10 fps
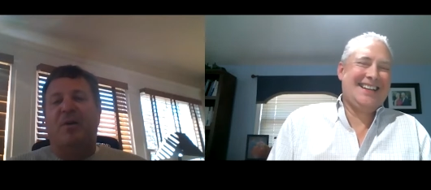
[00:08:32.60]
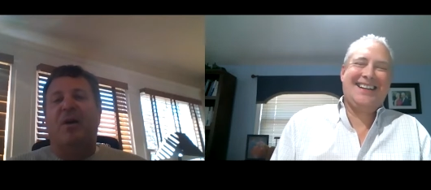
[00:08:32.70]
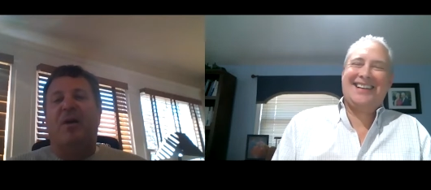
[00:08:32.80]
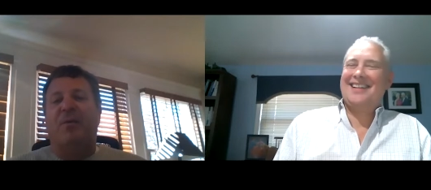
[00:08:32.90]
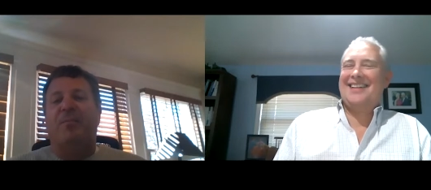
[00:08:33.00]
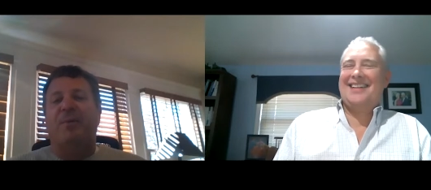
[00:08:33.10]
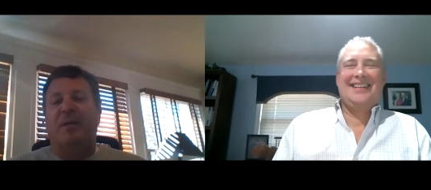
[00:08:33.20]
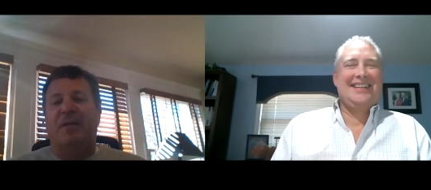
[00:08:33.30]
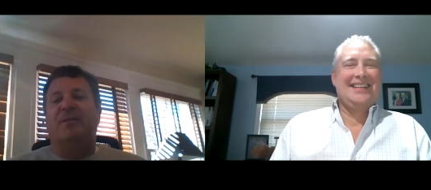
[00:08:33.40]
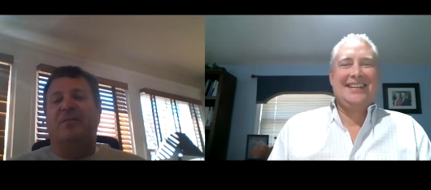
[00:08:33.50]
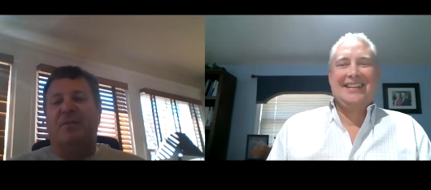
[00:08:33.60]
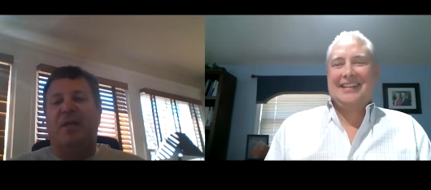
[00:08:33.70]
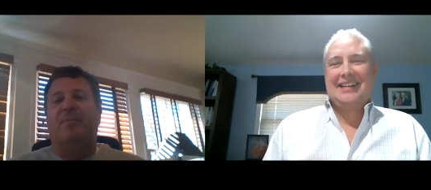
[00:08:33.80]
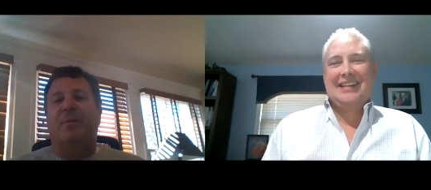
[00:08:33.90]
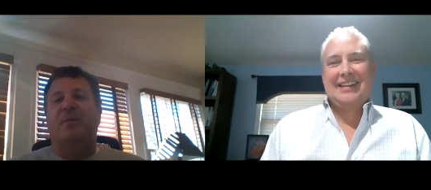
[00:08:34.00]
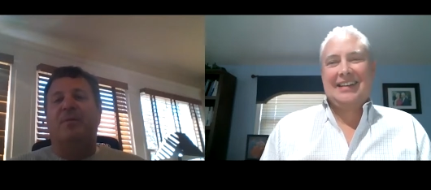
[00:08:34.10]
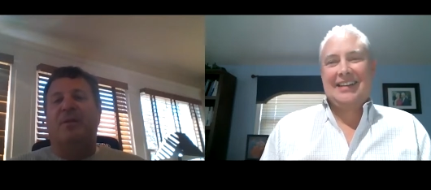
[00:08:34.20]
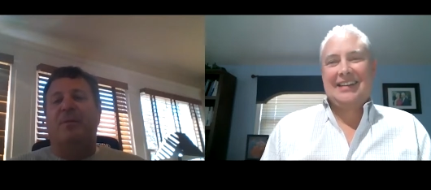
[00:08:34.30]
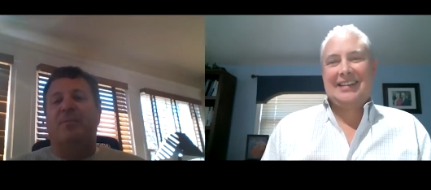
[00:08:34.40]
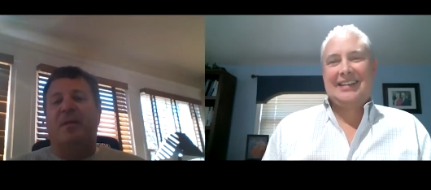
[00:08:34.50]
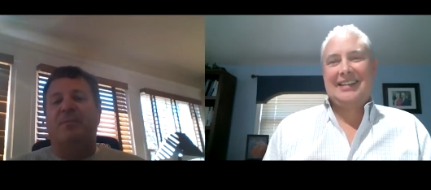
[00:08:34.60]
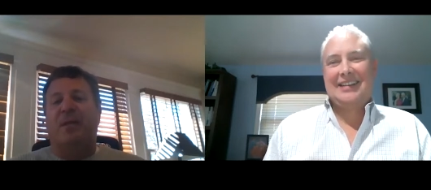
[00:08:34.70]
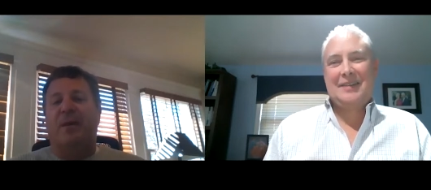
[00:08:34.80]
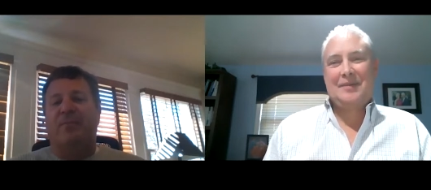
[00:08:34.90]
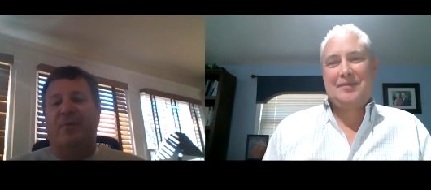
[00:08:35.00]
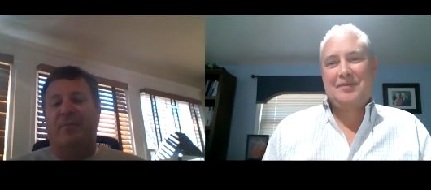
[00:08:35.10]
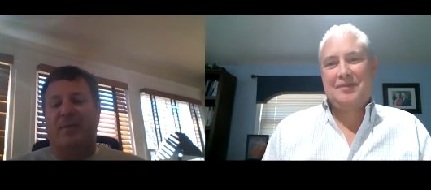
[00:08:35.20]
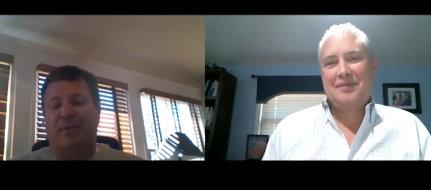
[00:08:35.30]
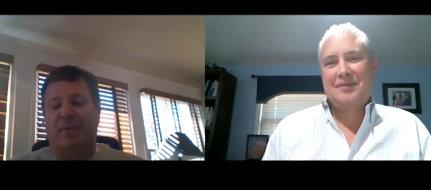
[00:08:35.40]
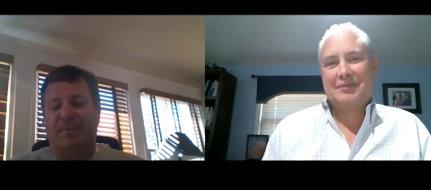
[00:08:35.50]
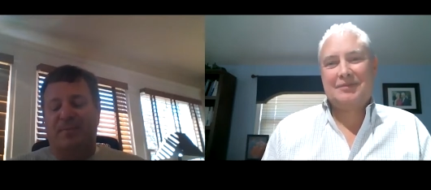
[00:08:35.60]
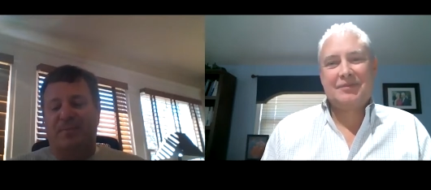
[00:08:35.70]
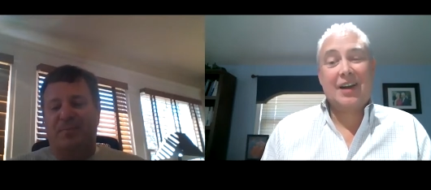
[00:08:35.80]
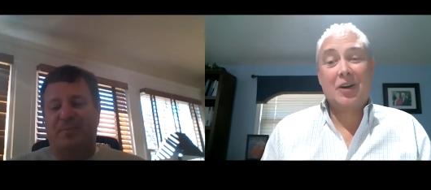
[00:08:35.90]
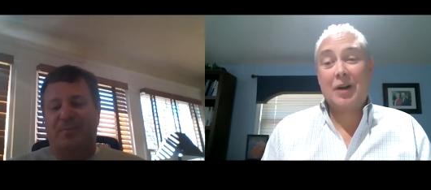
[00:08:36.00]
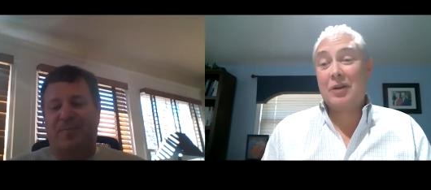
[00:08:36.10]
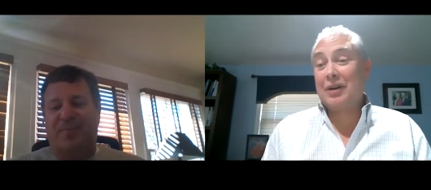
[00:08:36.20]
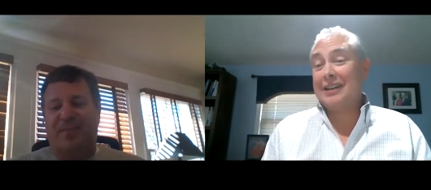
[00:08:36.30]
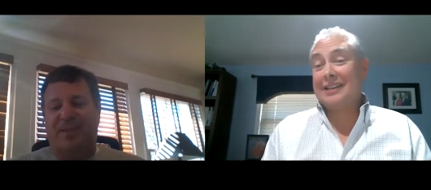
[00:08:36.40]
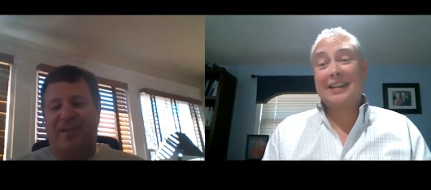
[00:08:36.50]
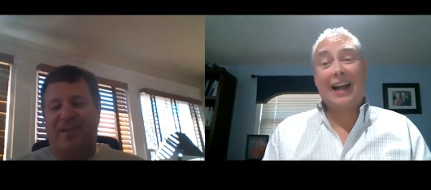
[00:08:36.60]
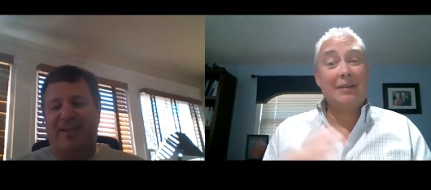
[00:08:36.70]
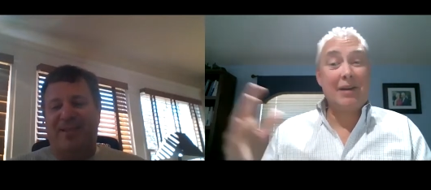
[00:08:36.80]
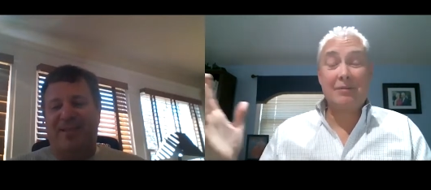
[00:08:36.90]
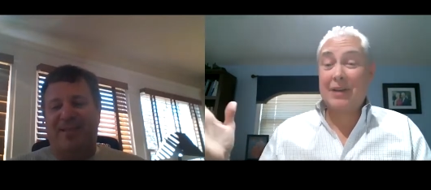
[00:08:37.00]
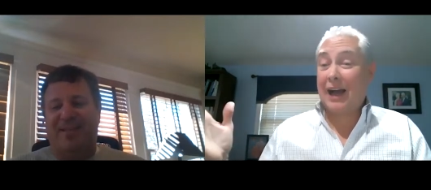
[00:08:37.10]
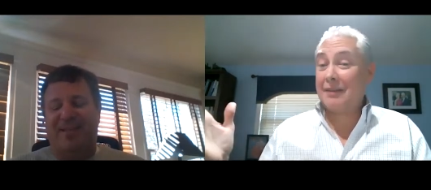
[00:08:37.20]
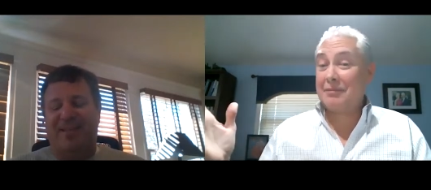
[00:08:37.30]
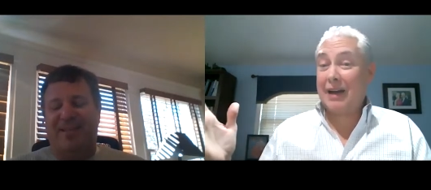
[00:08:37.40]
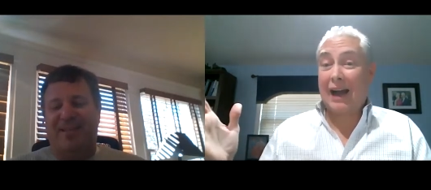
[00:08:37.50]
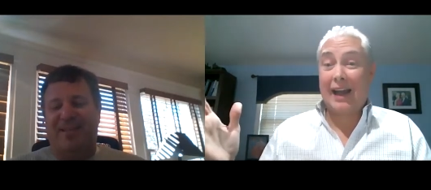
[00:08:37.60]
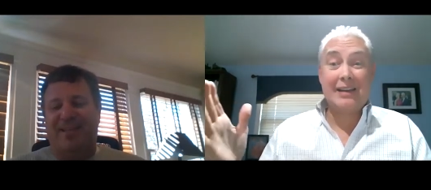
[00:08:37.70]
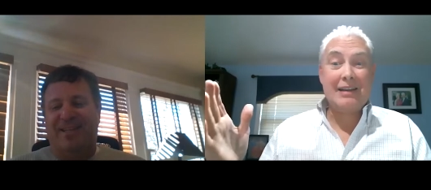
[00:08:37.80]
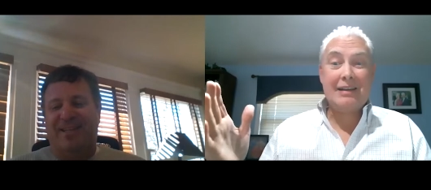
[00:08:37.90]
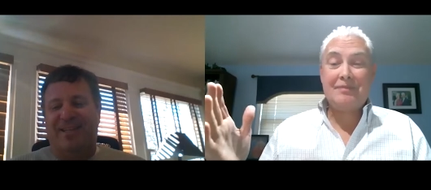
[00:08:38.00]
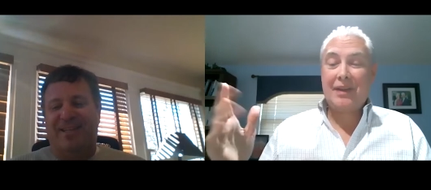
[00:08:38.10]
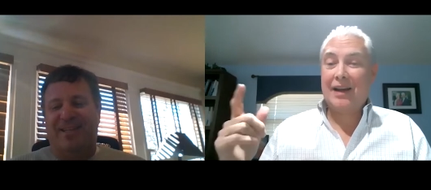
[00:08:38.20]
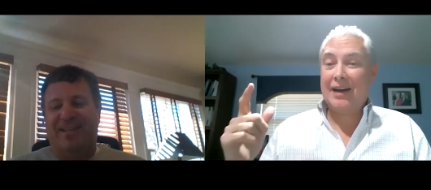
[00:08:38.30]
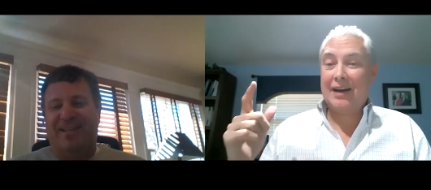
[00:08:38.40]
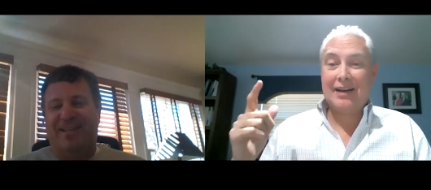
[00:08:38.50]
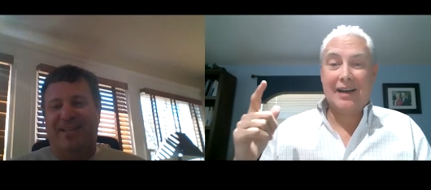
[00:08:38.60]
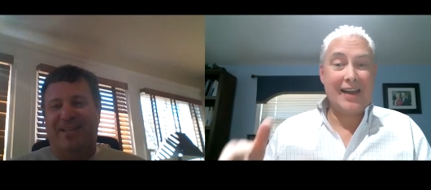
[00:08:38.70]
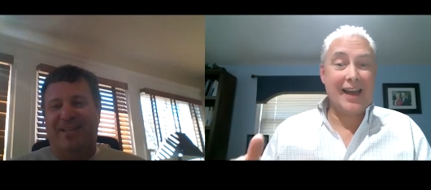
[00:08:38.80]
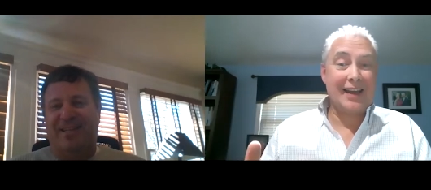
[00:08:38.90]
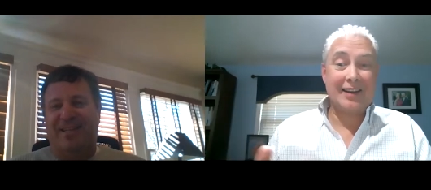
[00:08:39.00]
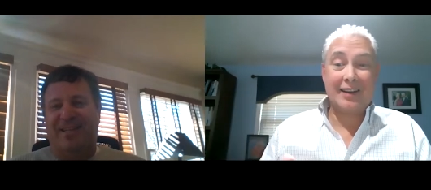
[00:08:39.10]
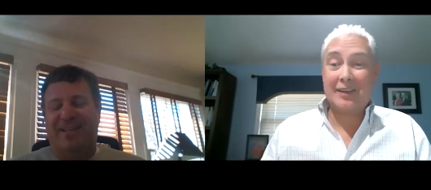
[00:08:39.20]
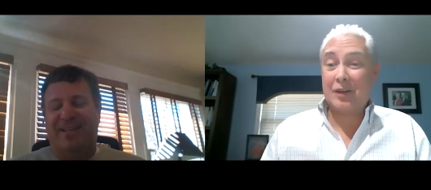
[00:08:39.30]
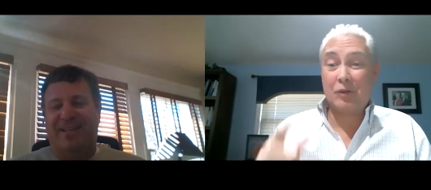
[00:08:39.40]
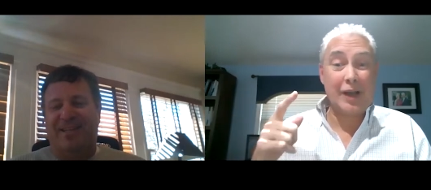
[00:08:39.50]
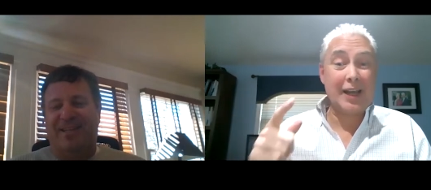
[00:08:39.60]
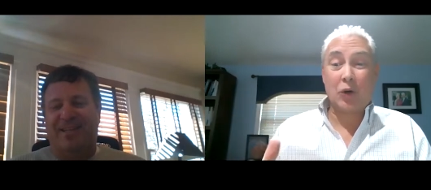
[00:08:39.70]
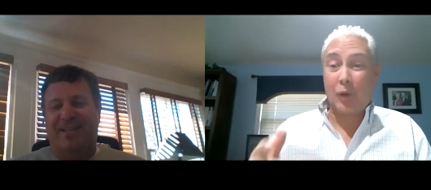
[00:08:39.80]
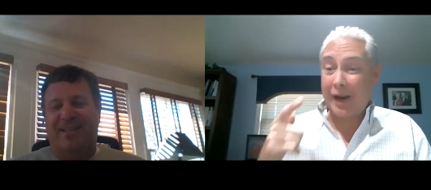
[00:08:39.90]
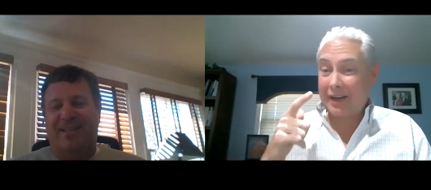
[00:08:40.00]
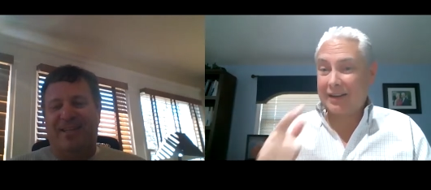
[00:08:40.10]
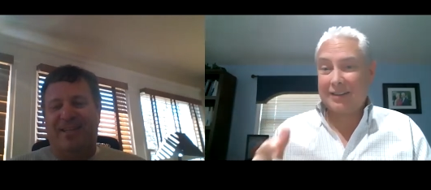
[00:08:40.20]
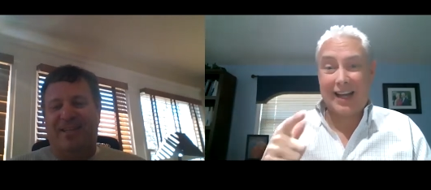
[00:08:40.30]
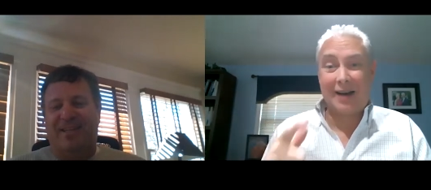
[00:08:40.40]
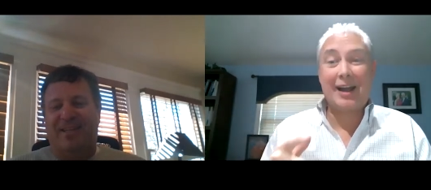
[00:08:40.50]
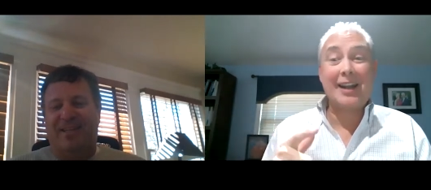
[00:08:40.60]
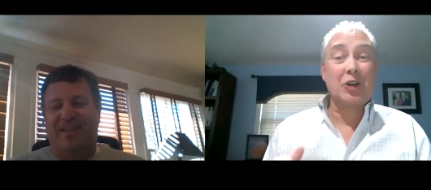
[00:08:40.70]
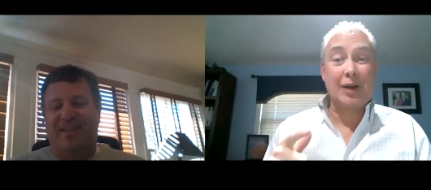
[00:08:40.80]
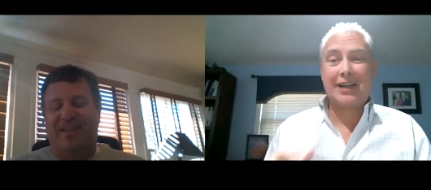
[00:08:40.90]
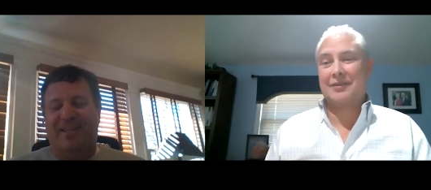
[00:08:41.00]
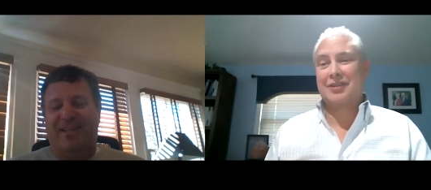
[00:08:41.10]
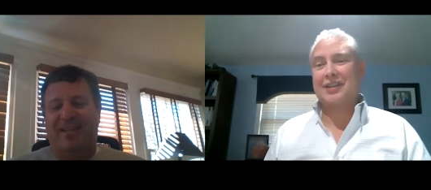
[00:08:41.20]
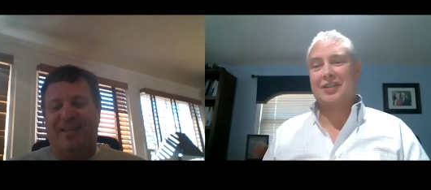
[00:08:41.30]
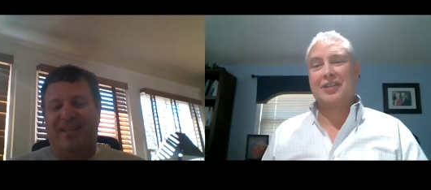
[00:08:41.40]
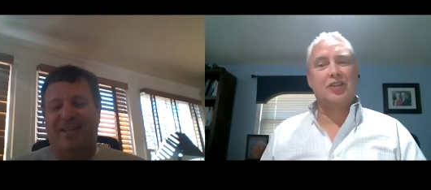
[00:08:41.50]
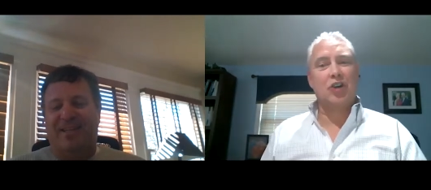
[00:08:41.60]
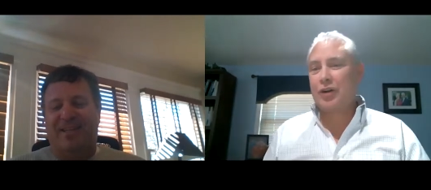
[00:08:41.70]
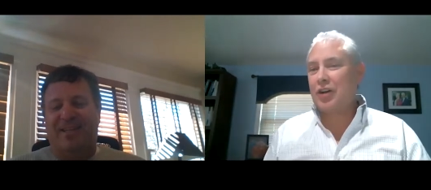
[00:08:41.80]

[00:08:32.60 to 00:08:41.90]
Speaker 1: all because of Tom Peters. I blame Tom for everything.
Speaker 2: All right. Well, listen, I, I, I uh, have had, we had a great, Tom and I had a great conversation here. So we're